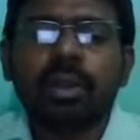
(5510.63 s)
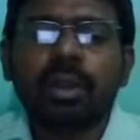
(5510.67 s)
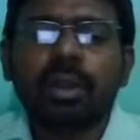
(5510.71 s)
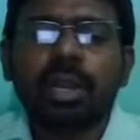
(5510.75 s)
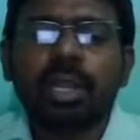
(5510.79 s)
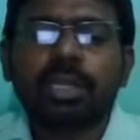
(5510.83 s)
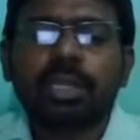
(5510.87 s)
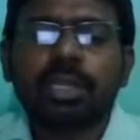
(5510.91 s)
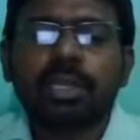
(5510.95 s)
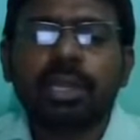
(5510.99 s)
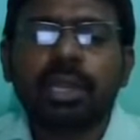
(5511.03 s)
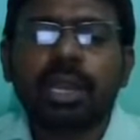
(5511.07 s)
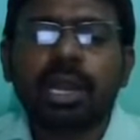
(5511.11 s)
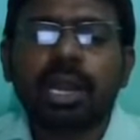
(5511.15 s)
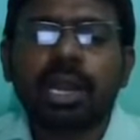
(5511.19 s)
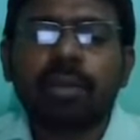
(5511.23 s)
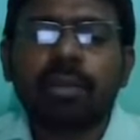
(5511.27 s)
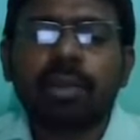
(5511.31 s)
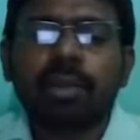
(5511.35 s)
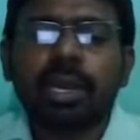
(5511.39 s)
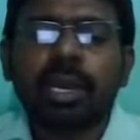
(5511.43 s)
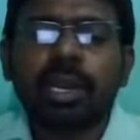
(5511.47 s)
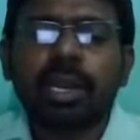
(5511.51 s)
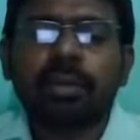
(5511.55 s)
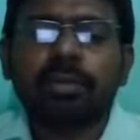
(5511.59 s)
Next,
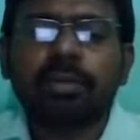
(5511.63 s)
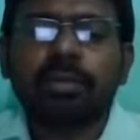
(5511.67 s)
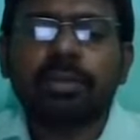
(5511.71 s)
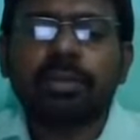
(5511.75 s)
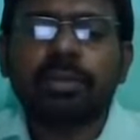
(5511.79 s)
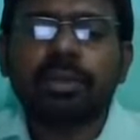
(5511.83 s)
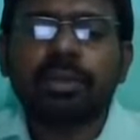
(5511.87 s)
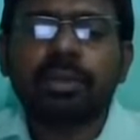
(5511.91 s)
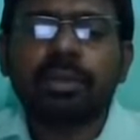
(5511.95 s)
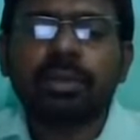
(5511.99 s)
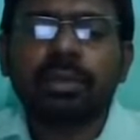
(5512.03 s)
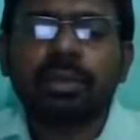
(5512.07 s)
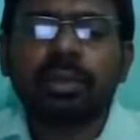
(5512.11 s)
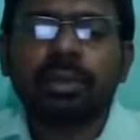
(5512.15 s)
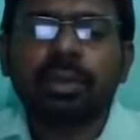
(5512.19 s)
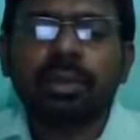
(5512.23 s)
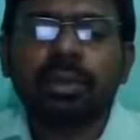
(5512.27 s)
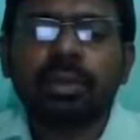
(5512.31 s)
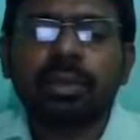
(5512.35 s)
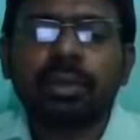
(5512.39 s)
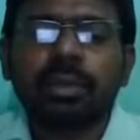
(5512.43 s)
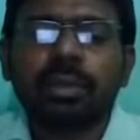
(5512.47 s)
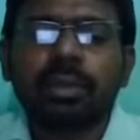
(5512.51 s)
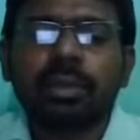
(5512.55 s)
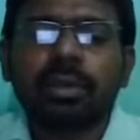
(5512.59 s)
carbon atoms.
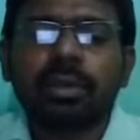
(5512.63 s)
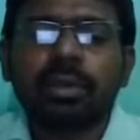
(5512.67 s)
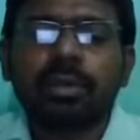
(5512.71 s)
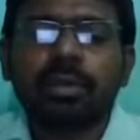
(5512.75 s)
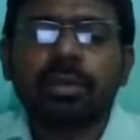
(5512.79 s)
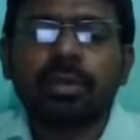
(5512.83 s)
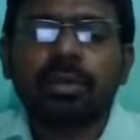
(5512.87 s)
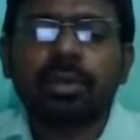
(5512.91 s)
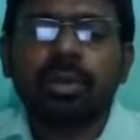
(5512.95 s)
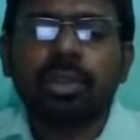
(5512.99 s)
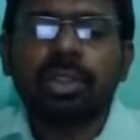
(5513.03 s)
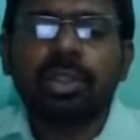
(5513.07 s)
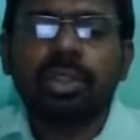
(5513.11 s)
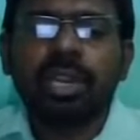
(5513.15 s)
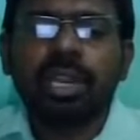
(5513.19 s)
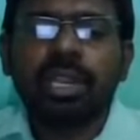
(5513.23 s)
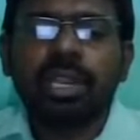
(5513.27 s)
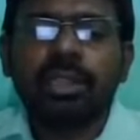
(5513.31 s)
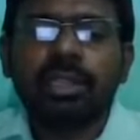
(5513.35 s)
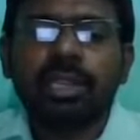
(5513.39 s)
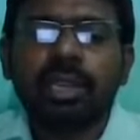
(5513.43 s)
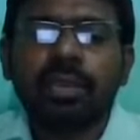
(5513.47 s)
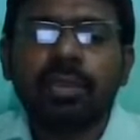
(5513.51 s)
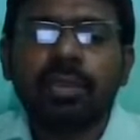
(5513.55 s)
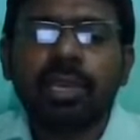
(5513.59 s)
3.
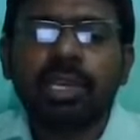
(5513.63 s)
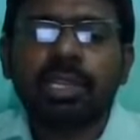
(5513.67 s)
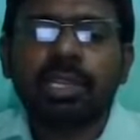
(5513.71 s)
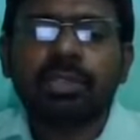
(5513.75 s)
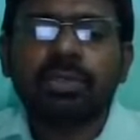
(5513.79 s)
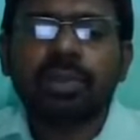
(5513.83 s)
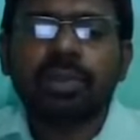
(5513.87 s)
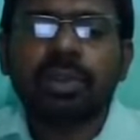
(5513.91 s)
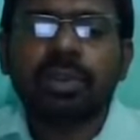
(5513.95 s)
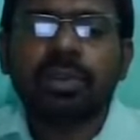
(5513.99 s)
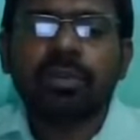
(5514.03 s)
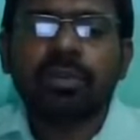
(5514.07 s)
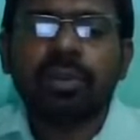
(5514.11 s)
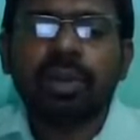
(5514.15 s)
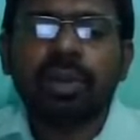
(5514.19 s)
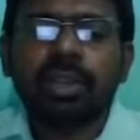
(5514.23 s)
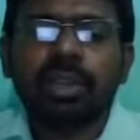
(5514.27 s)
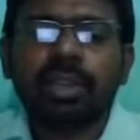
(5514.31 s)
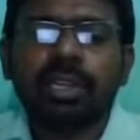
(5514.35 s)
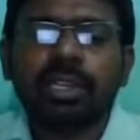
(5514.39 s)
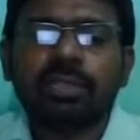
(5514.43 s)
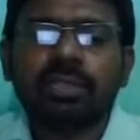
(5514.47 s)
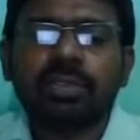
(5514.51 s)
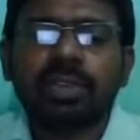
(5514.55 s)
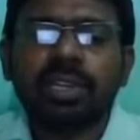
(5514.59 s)
3 minus 1, 1.
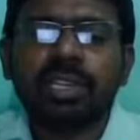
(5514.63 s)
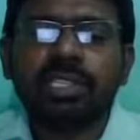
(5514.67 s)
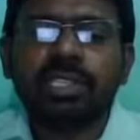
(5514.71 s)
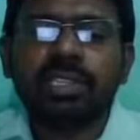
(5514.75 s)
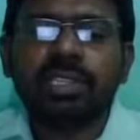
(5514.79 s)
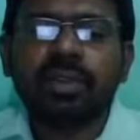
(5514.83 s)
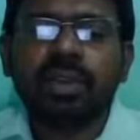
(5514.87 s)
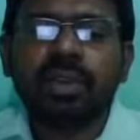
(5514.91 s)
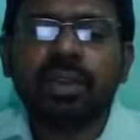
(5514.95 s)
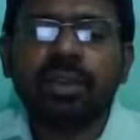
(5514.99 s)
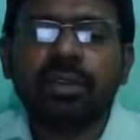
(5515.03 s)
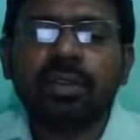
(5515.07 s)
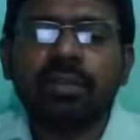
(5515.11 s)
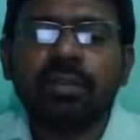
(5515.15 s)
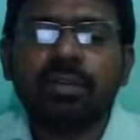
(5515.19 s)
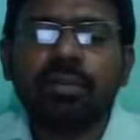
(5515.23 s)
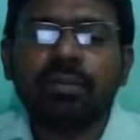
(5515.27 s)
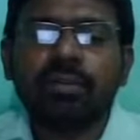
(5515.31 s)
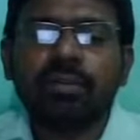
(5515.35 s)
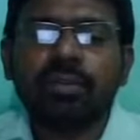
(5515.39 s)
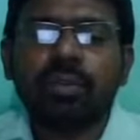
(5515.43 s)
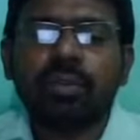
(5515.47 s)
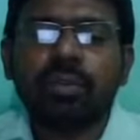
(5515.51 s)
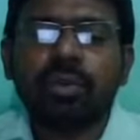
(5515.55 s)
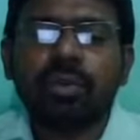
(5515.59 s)
That's what is a 1,
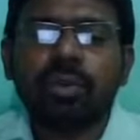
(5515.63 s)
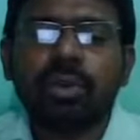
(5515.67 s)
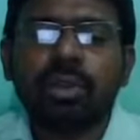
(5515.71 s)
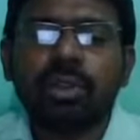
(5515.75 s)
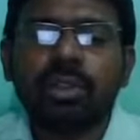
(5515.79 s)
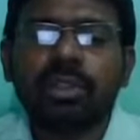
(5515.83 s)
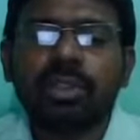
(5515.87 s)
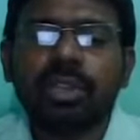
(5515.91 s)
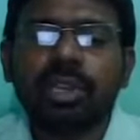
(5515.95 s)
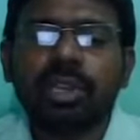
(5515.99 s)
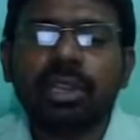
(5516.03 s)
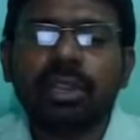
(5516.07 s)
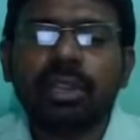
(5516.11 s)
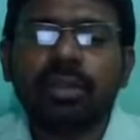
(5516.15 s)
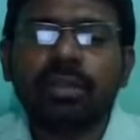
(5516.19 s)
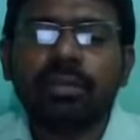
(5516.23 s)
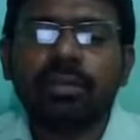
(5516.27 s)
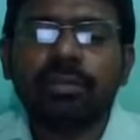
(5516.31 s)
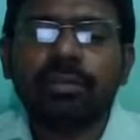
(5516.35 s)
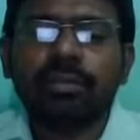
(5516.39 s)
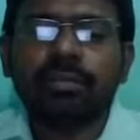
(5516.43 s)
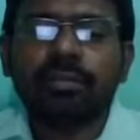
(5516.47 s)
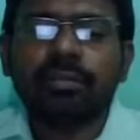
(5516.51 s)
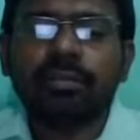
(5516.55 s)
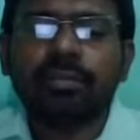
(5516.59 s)
4, 3.
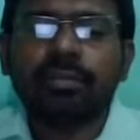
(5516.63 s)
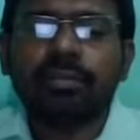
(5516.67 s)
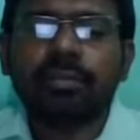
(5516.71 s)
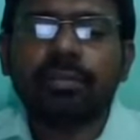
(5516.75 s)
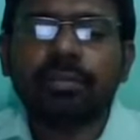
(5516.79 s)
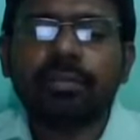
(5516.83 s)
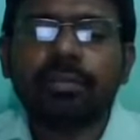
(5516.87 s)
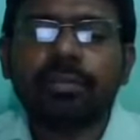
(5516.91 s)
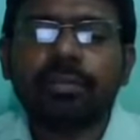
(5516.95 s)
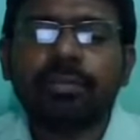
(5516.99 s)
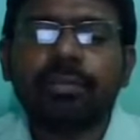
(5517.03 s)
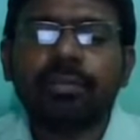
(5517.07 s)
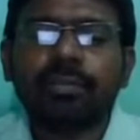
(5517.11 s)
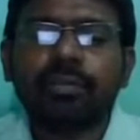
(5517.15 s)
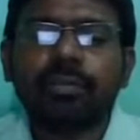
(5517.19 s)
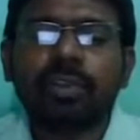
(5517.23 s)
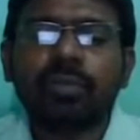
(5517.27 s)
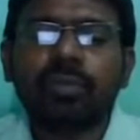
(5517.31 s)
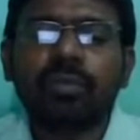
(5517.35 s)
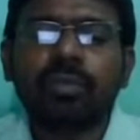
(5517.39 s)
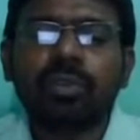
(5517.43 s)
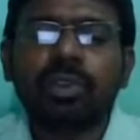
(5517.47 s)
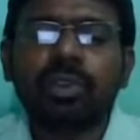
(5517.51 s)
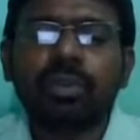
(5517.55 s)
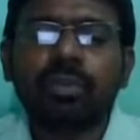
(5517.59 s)

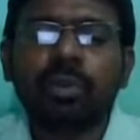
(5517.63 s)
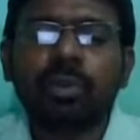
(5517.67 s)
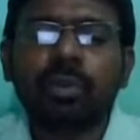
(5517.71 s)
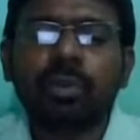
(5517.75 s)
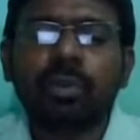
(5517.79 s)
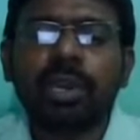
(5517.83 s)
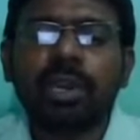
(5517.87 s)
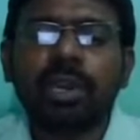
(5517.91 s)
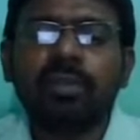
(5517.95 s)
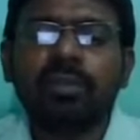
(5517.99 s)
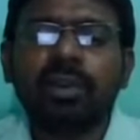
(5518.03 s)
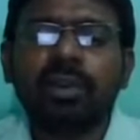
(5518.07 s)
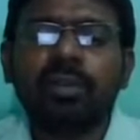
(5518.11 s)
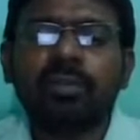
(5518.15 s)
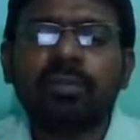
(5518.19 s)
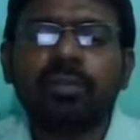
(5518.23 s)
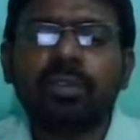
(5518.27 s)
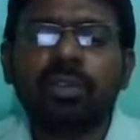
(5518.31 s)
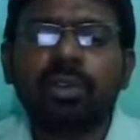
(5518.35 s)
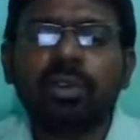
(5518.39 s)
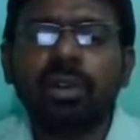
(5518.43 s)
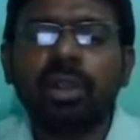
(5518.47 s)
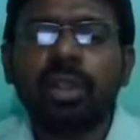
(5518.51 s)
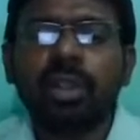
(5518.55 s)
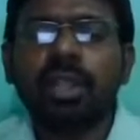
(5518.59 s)
1, 4. The propellant 1,
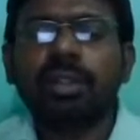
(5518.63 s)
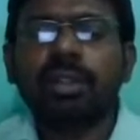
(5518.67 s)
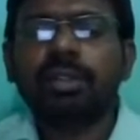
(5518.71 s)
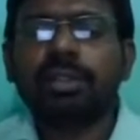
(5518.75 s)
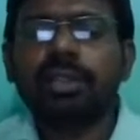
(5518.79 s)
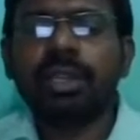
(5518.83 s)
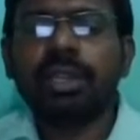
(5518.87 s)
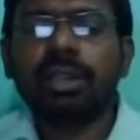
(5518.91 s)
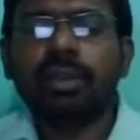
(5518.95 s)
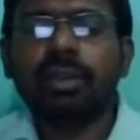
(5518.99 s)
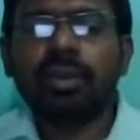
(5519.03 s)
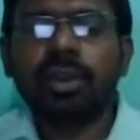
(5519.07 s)
4, 3.